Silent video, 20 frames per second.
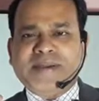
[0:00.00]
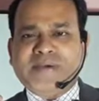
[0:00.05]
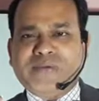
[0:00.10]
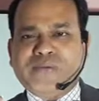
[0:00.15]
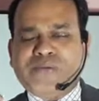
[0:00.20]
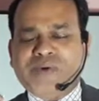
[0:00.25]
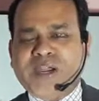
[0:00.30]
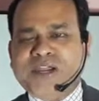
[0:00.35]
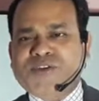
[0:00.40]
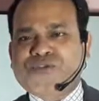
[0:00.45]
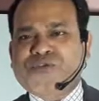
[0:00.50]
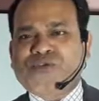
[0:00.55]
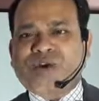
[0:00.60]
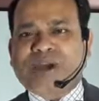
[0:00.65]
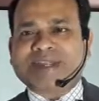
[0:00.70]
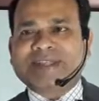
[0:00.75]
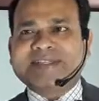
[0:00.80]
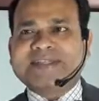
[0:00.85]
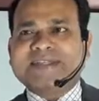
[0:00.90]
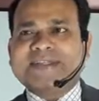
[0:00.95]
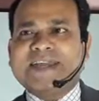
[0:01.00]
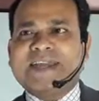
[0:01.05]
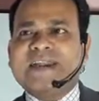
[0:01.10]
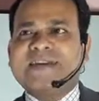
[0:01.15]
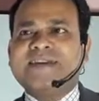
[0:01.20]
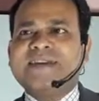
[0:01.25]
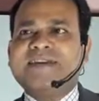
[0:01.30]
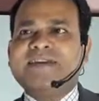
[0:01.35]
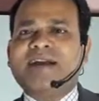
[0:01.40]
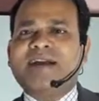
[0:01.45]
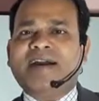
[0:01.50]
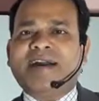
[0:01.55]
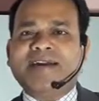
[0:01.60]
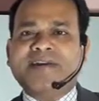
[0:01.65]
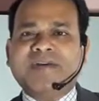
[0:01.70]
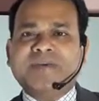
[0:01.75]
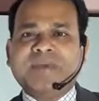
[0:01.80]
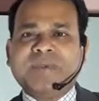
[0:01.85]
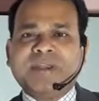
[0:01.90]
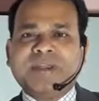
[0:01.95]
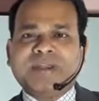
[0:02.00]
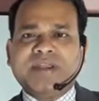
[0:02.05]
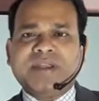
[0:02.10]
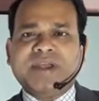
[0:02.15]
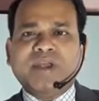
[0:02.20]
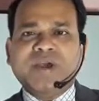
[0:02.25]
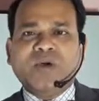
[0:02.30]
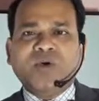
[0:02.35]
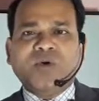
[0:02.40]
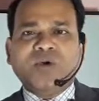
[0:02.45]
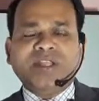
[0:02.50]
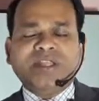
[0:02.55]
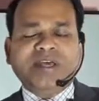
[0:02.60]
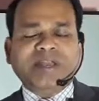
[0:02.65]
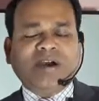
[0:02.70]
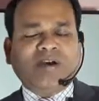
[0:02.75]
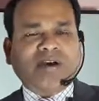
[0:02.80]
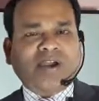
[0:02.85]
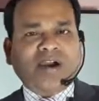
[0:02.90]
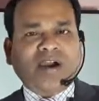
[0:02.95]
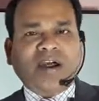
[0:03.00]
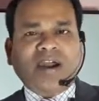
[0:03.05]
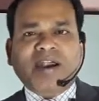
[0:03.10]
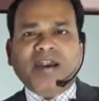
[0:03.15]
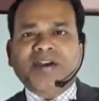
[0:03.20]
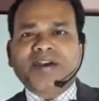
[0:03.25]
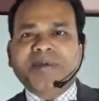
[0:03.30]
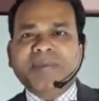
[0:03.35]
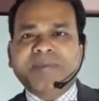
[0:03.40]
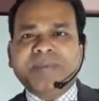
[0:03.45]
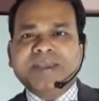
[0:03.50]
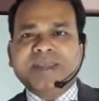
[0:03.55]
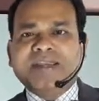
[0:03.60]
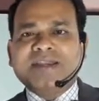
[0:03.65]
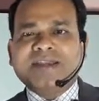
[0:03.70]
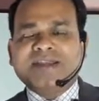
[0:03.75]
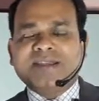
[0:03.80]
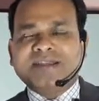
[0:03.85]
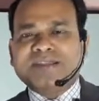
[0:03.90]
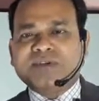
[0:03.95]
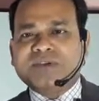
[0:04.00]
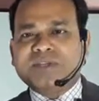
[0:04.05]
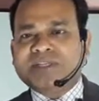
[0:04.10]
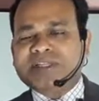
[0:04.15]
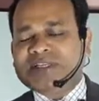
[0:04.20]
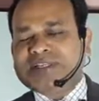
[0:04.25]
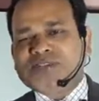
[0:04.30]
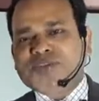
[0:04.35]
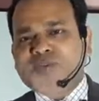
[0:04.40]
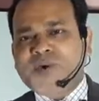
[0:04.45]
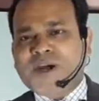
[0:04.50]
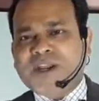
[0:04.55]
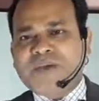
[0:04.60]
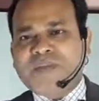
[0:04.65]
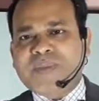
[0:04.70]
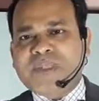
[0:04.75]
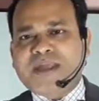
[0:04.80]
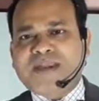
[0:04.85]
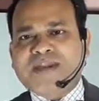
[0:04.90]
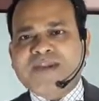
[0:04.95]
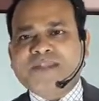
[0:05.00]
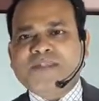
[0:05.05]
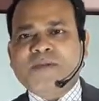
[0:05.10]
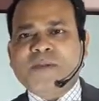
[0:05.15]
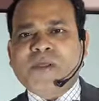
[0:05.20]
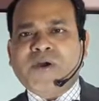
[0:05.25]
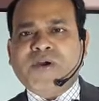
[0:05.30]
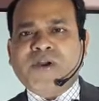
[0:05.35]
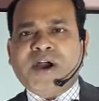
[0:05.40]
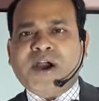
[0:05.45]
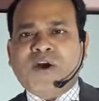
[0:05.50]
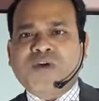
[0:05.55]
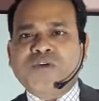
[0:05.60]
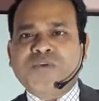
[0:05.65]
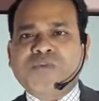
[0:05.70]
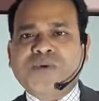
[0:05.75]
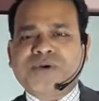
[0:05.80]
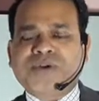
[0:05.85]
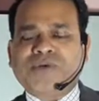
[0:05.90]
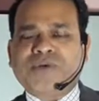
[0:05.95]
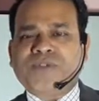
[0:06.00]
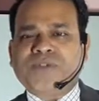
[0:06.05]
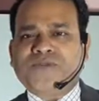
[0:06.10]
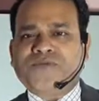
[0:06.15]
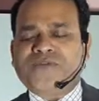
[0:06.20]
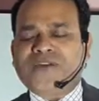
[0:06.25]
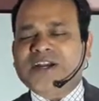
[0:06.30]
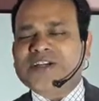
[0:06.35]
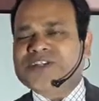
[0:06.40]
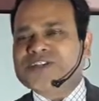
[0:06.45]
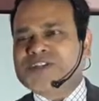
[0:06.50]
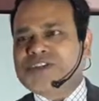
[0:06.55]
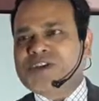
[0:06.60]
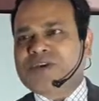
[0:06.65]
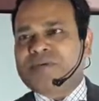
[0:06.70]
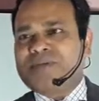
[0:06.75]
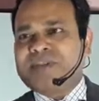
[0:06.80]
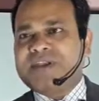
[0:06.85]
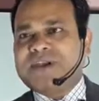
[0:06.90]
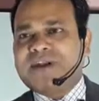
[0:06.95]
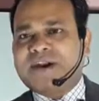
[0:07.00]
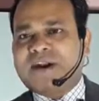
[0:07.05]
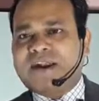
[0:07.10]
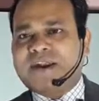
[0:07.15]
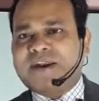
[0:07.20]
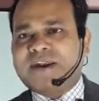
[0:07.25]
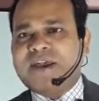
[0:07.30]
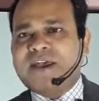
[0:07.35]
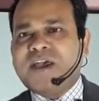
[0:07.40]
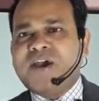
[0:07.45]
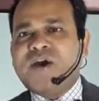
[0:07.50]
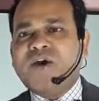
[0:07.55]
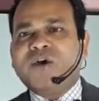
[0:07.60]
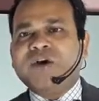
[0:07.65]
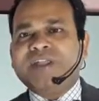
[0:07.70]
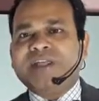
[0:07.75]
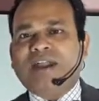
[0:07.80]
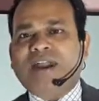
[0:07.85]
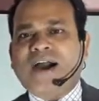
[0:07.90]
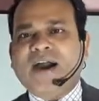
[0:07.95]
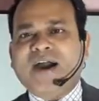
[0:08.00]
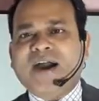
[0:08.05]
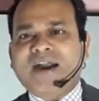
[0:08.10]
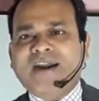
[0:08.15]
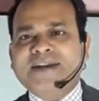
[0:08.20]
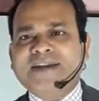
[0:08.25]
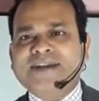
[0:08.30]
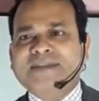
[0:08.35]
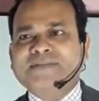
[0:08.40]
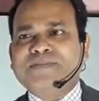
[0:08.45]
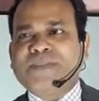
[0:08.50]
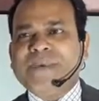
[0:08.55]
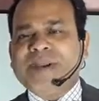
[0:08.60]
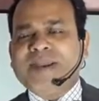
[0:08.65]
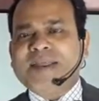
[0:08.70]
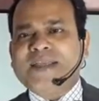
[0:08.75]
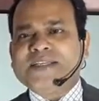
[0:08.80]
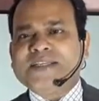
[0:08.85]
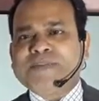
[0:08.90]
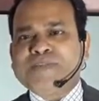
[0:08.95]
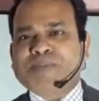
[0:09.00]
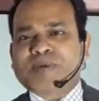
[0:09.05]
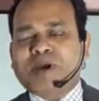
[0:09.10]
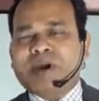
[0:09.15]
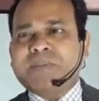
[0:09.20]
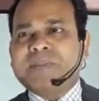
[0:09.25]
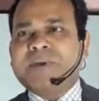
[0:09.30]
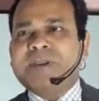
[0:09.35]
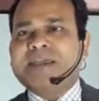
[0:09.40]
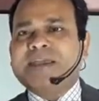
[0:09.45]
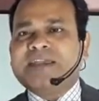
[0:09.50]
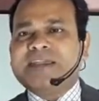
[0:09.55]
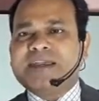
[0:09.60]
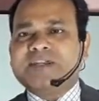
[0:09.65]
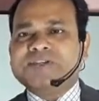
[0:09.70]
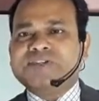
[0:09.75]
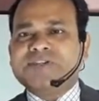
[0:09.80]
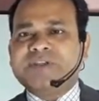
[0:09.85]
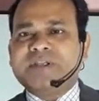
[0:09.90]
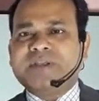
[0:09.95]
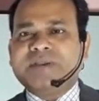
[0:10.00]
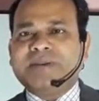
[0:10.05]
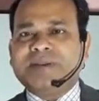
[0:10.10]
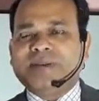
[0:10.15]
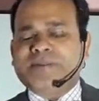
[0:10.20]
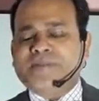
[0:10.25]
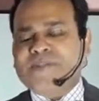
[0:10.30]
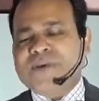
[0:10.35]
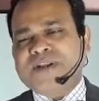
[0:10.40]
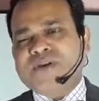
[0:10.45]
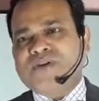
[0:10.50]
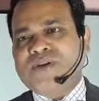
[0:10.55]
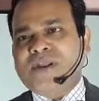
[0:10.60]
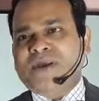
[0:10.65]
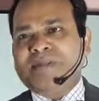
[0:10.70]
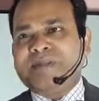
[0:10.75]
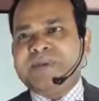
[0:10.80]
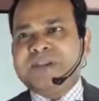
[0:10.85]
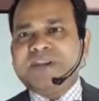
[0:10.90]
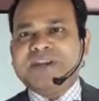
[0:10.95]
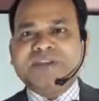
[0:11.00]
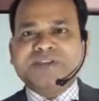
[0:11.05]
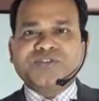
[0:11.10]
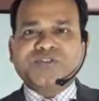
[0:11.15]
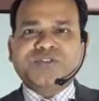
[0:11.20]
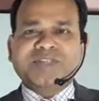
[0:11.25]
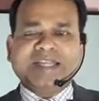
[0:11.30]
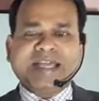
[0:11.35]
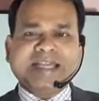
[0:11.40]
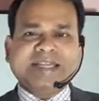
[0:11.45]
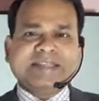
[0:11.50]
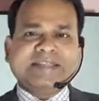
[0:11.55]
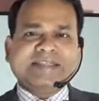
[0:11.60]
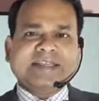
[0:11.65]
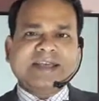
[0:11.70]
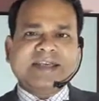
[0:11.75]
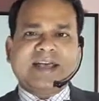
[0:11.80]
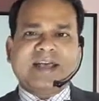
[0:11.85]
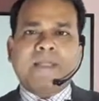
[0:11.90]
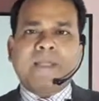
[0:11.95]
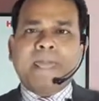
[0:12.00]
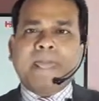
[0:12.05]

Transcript: way to understand the heartbeat, whether our heartbeat is, this is one of the display or output of the functioning of the heart, whether heartbeat is properly actually in a particular minute. So there is a